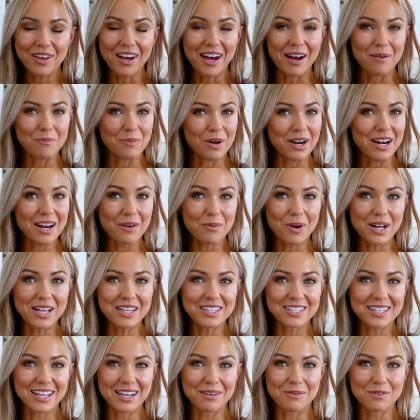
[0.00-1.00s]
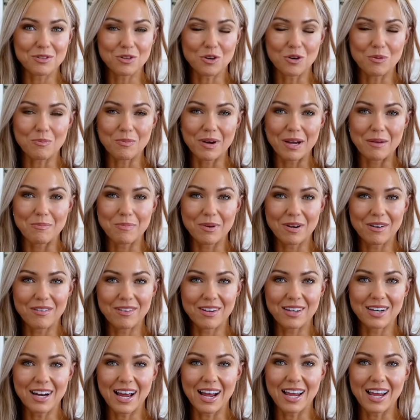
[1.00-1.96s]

and whilst I was on my period,